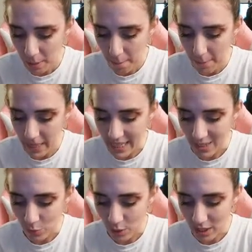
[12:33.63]
but
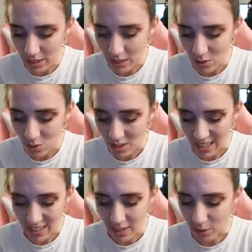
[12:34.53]
we're gonna use
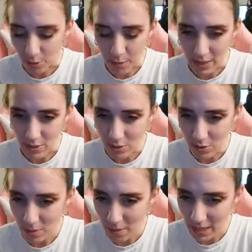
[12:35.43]
like colored pencil
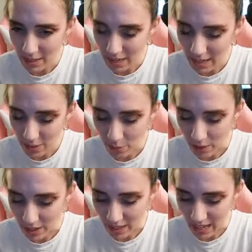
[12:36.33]
to make that. We're
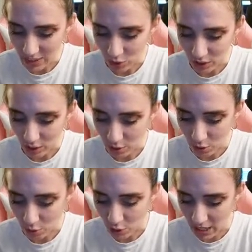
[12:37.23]
not gonna actually like
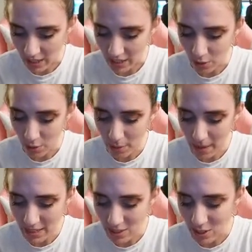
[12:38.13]
crochet anything, or we
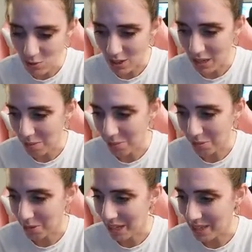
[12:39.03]
might just use a
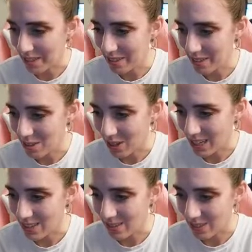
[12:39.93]
couple like
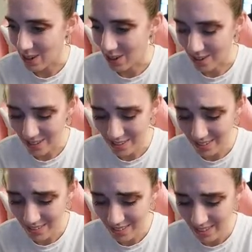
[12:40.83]
strands of yarn.
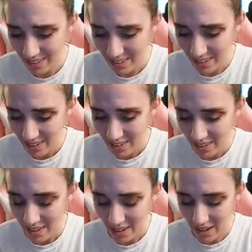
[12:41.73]

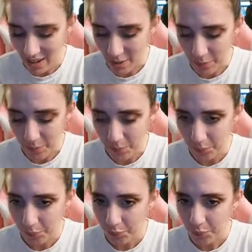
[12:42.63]
And
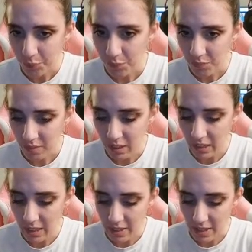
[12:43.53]

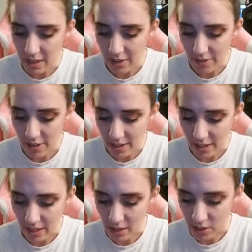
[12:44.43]
then
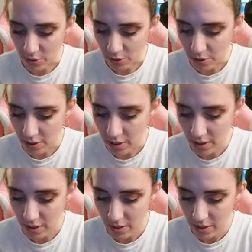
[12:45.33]
everything else
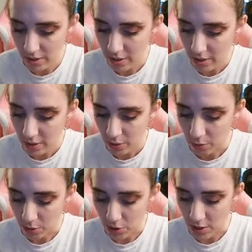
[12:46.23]

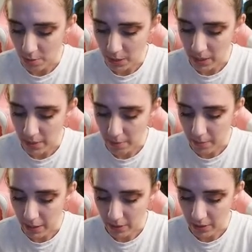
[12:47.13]
will just be
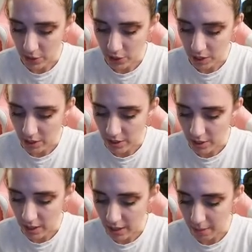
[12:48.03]
embellished on
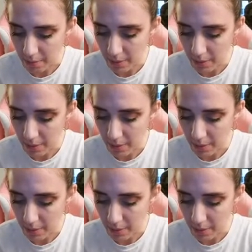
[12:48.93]
top.